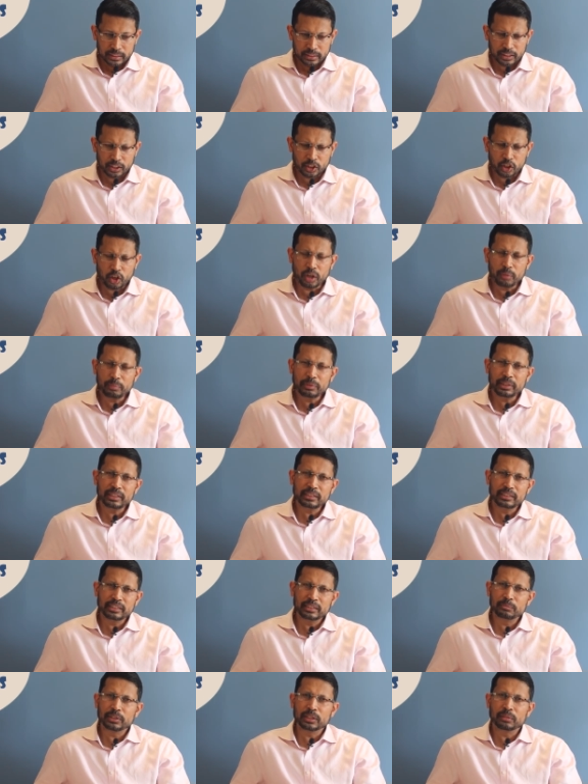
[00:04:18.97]
the commonest
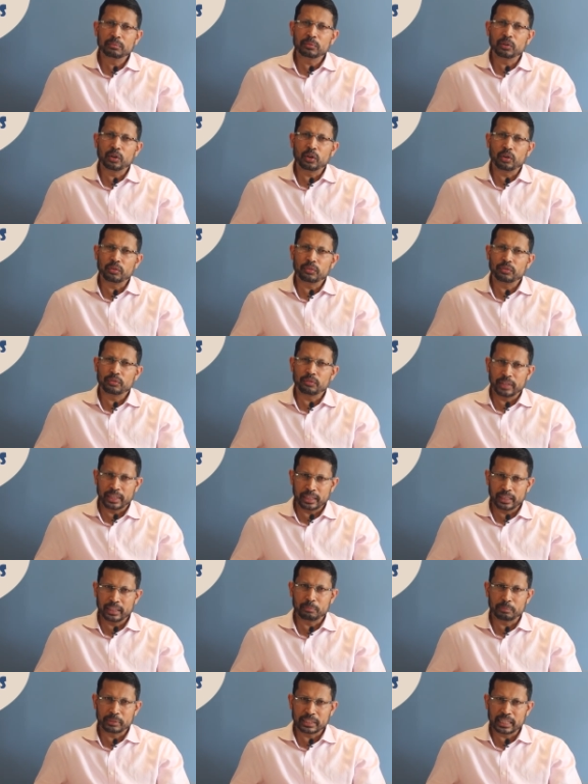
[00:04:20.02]
symptom of
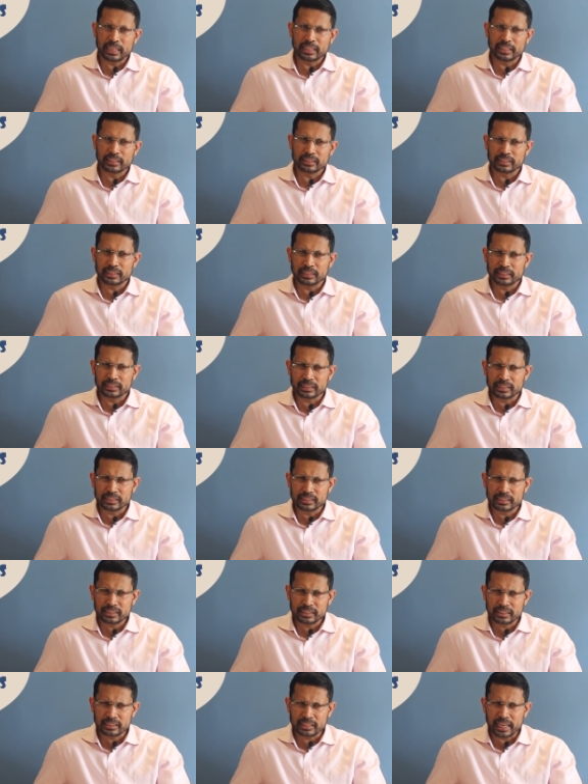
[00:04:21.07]
viral hepatitis is a
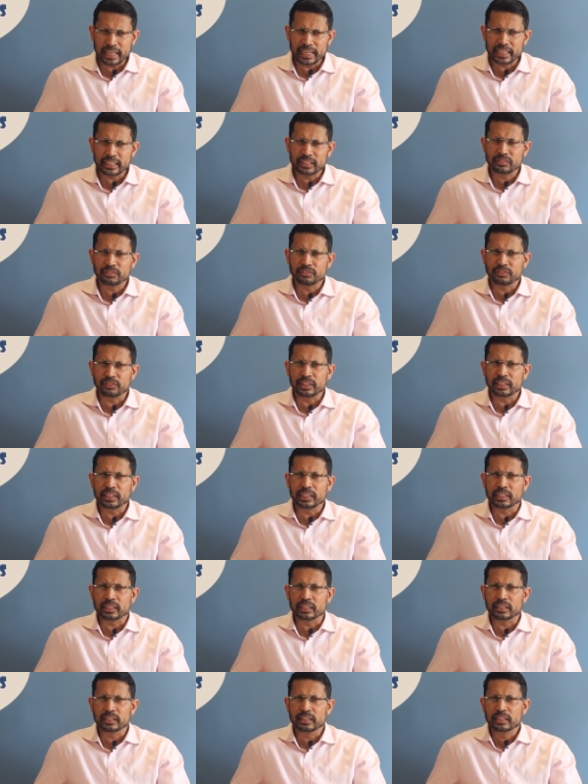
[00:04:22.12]
slight
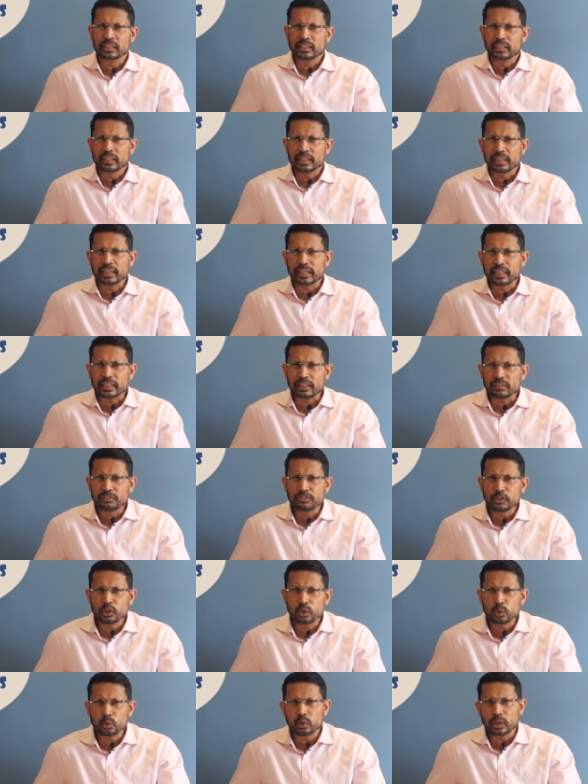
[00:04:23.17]
feeling like a
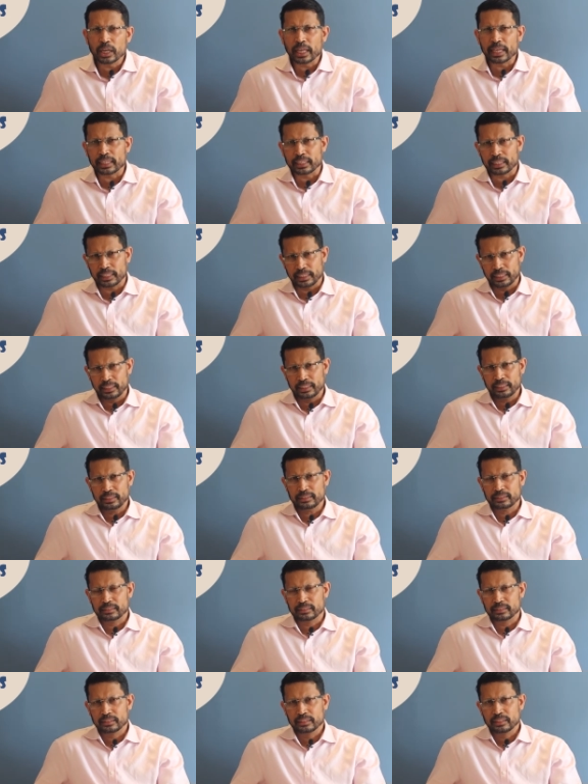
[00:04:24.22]
flu-like
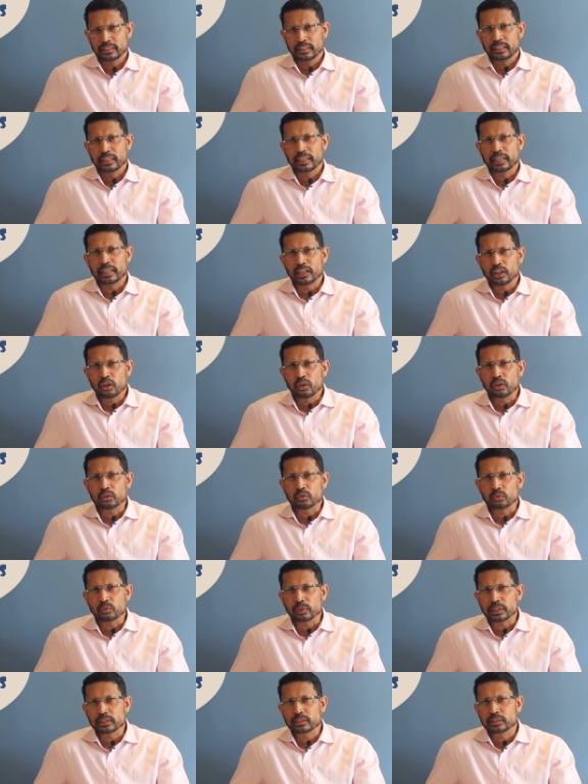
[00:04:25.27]
illness
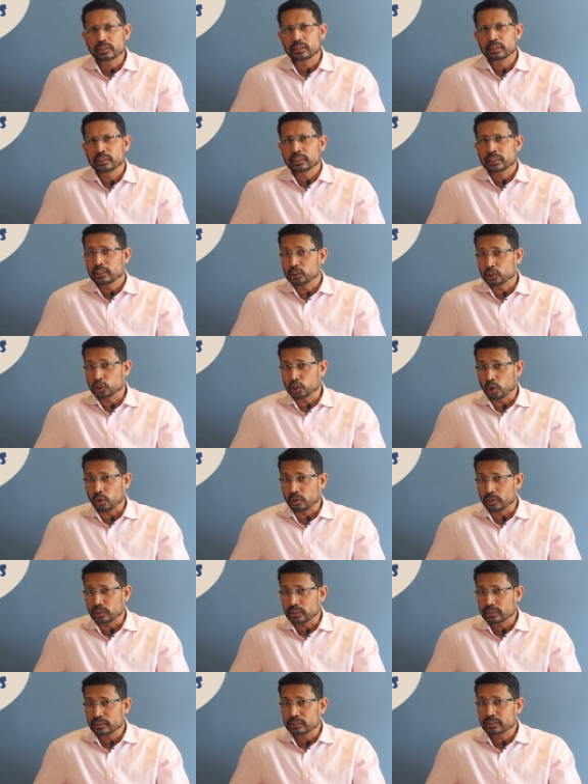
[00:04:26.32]
along with
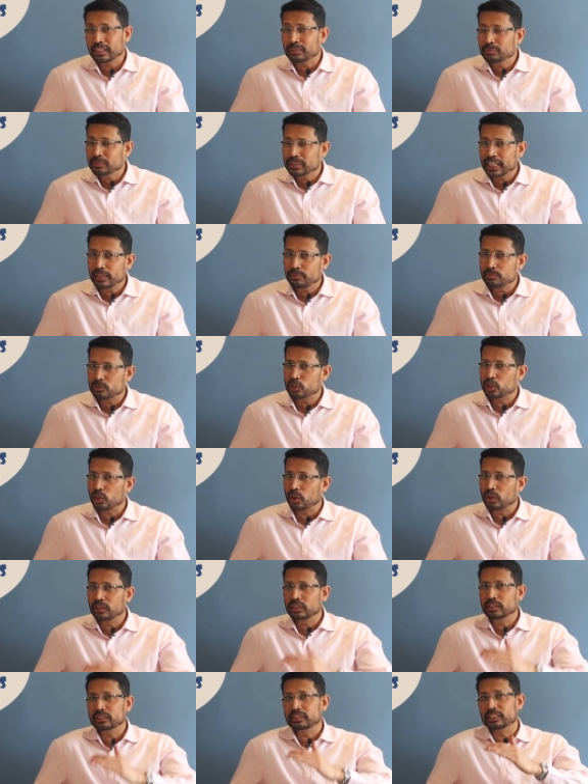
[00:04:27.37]
jaundice. Sometimes
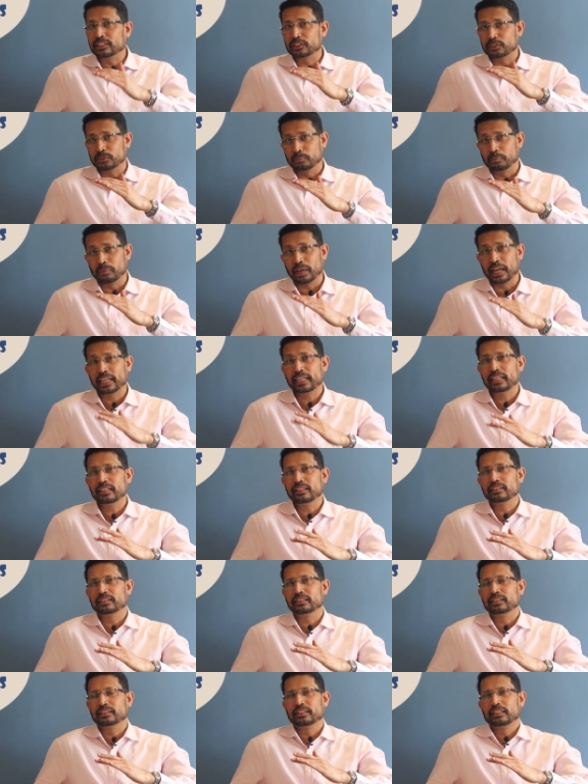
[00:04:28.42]
jaundice is
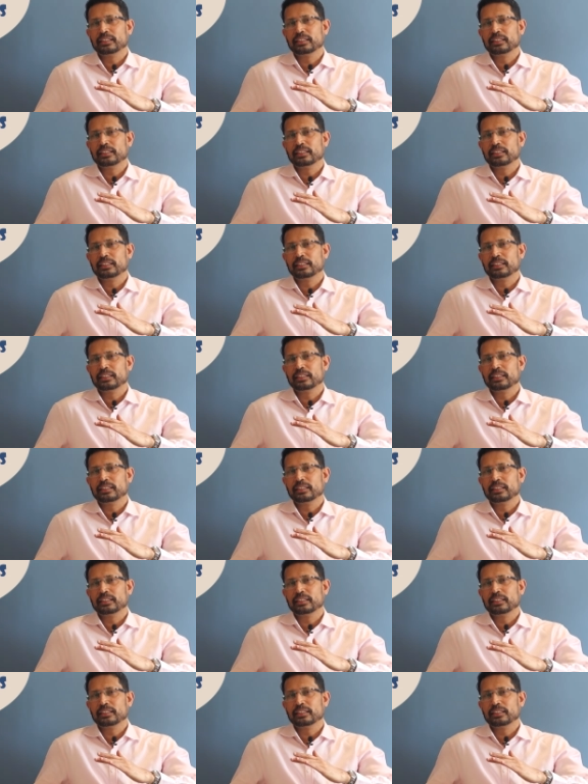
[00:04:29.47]
mild,